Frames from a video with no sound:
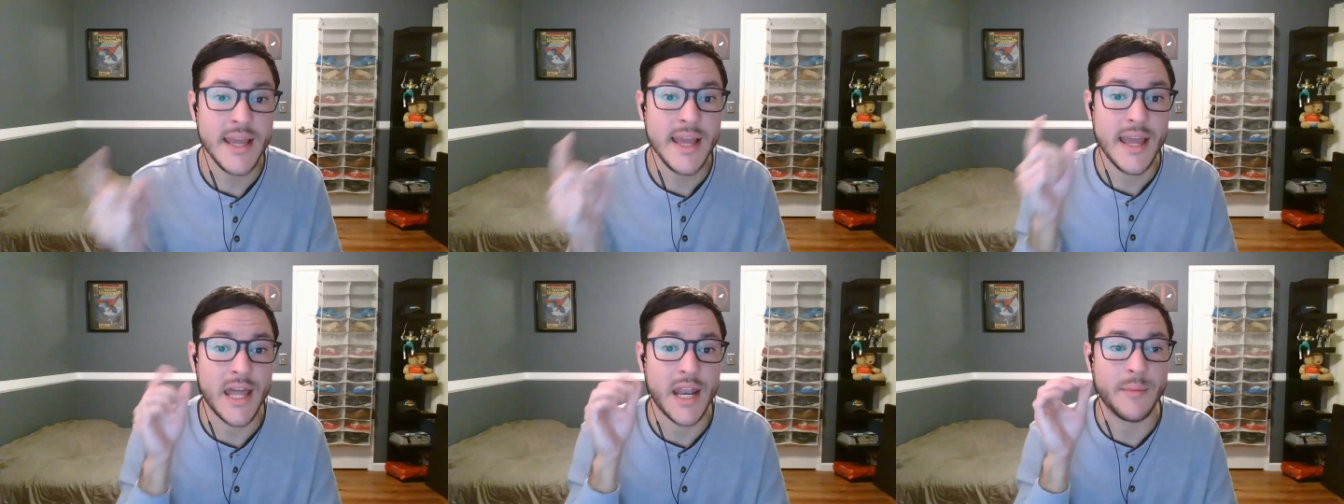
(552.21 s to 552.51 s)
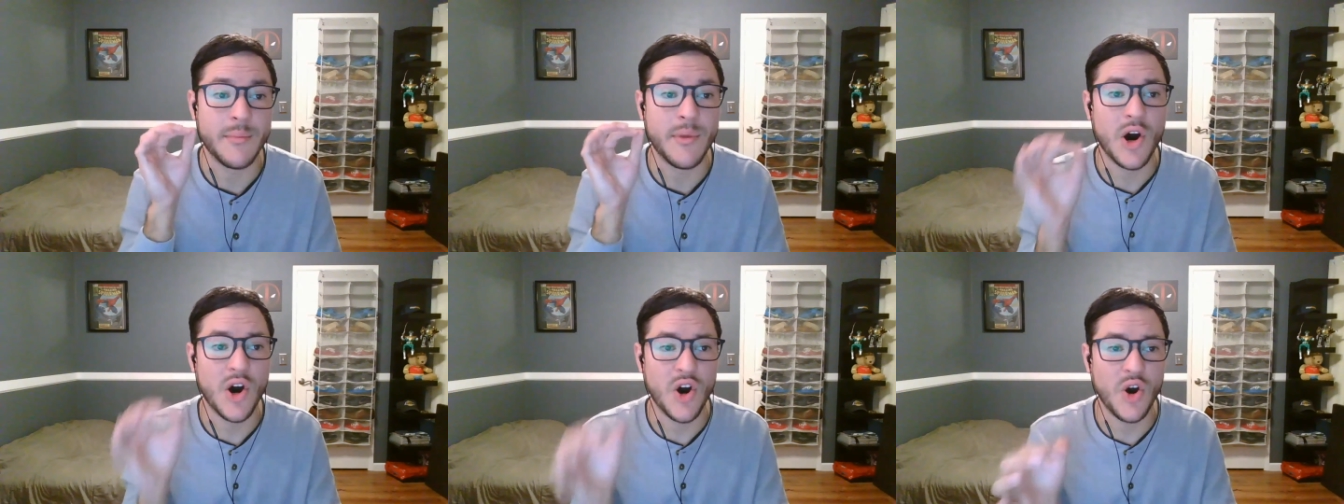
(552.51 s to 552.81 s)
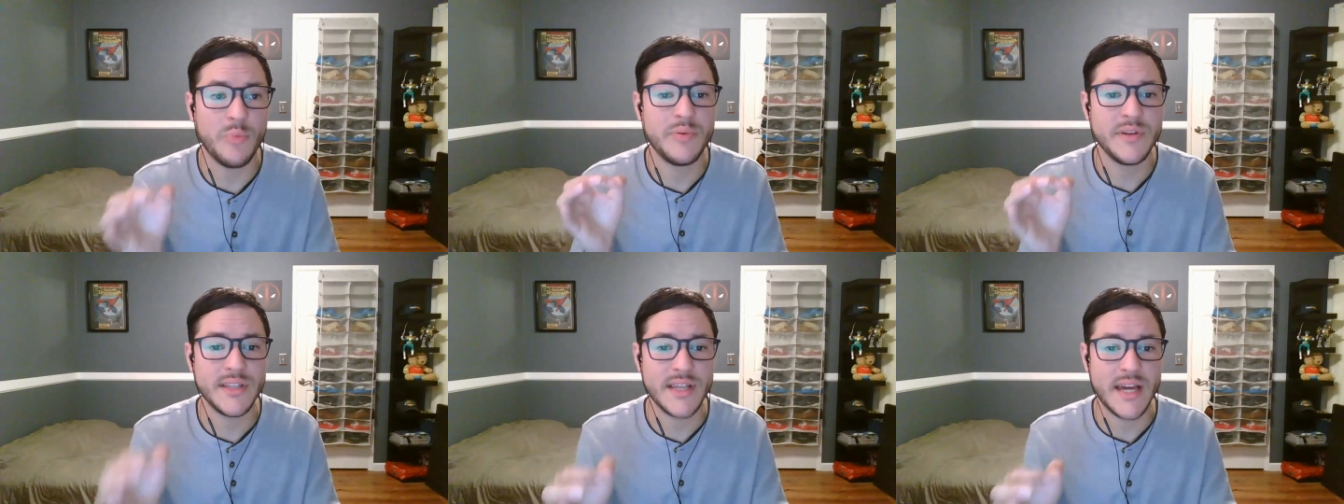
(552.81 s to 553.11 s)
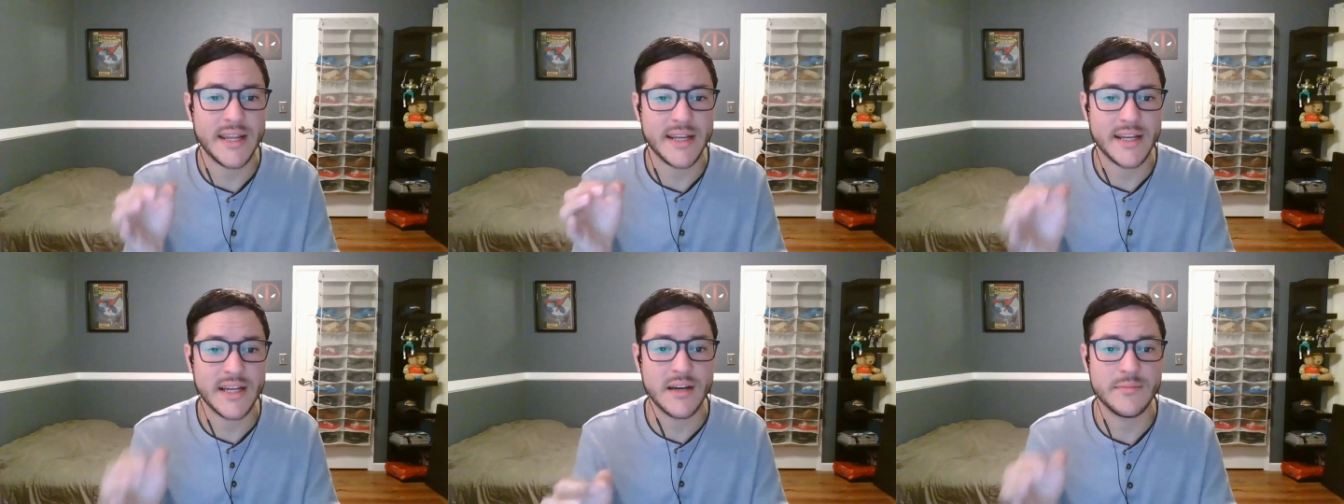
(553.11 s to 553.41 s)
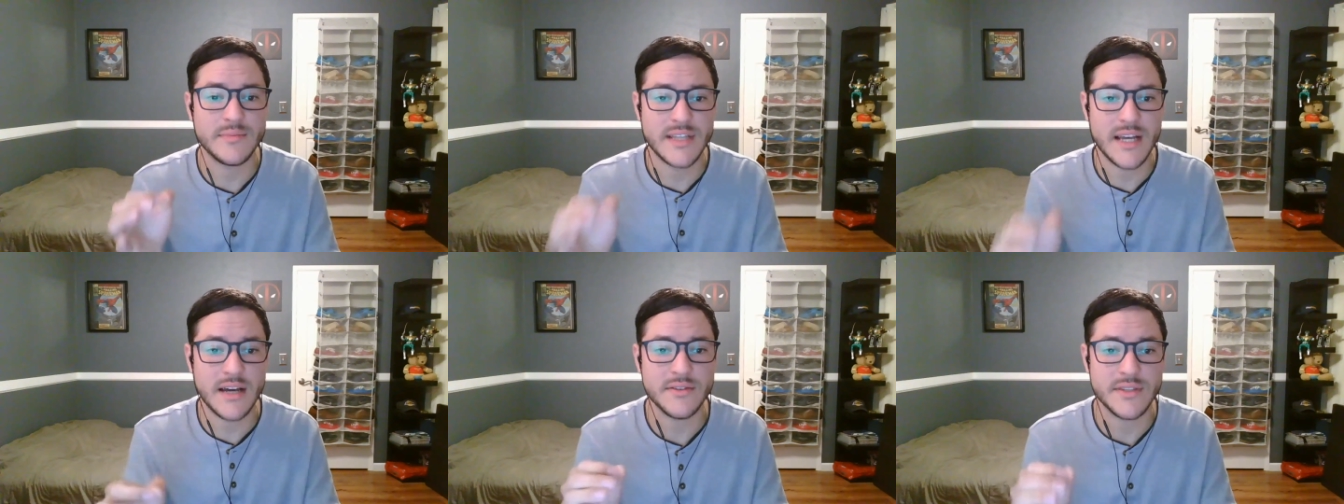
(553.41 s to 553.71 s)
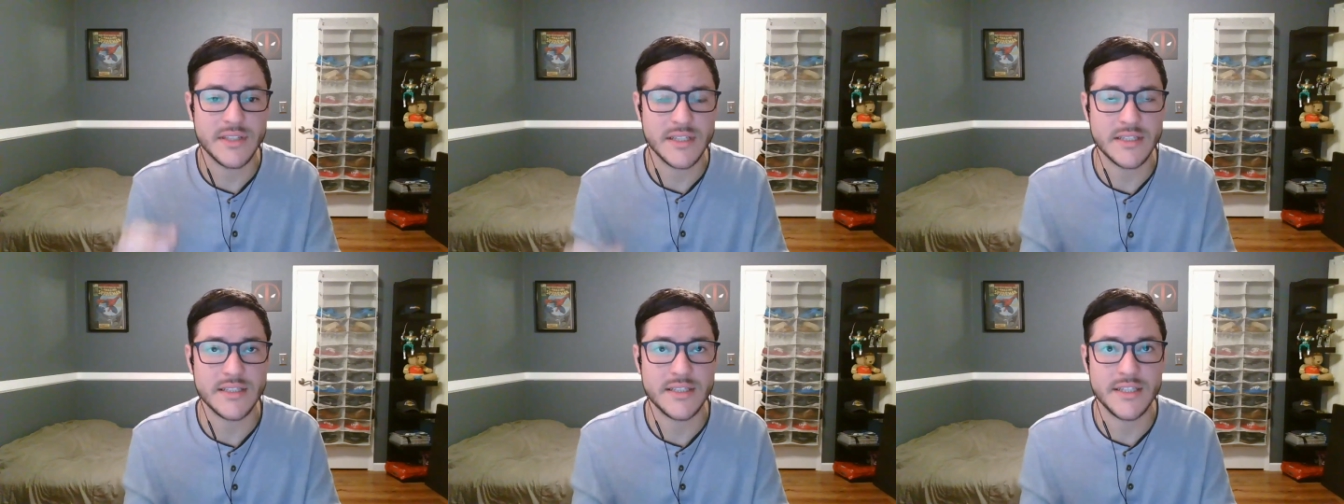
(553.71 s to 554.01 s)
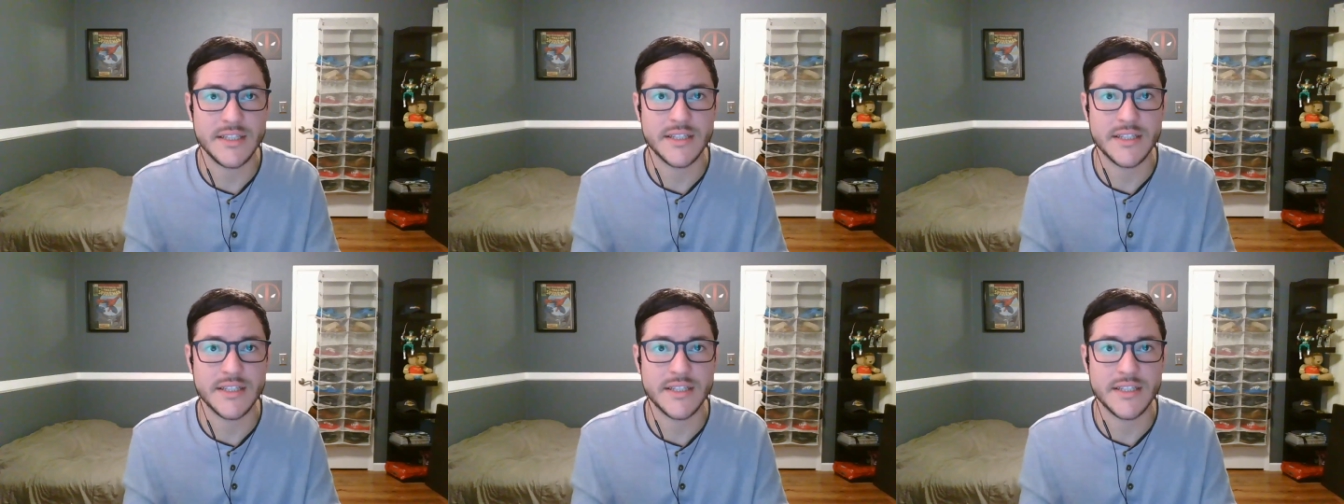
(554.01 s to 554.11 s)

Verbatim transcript: and I'm hoping that it comes out this